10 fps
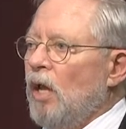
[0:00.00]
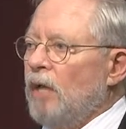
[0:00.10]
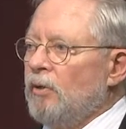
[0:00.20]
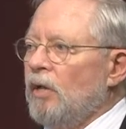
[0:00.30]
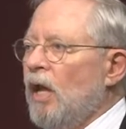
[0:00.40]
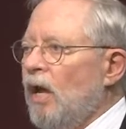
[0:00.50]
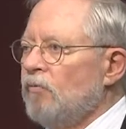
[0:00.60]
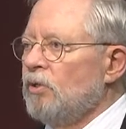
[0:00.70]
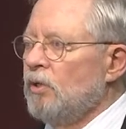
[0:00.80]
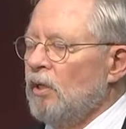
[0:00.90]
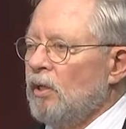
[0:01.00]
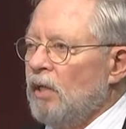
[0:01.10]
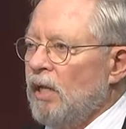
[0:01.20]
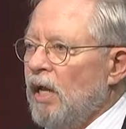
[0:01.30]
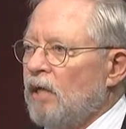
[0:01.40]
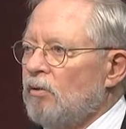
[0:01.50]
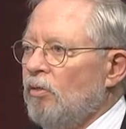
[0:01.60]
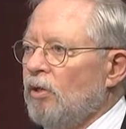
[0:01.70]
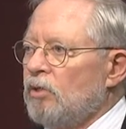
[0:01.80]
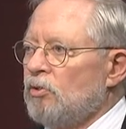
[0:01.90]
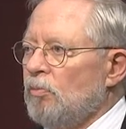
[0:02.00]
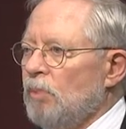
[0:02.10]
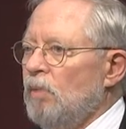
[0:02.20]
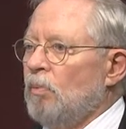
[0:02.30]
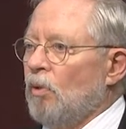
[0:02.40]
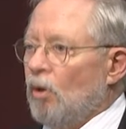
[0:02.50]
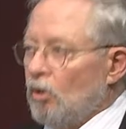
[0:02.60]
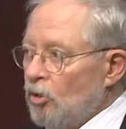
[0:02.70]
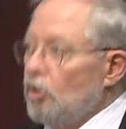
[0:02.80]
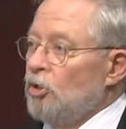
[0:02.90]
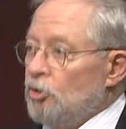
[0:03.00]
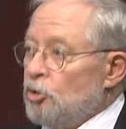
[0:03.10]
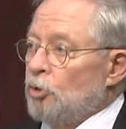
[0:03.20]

and you're going to have to enact the things that people are going to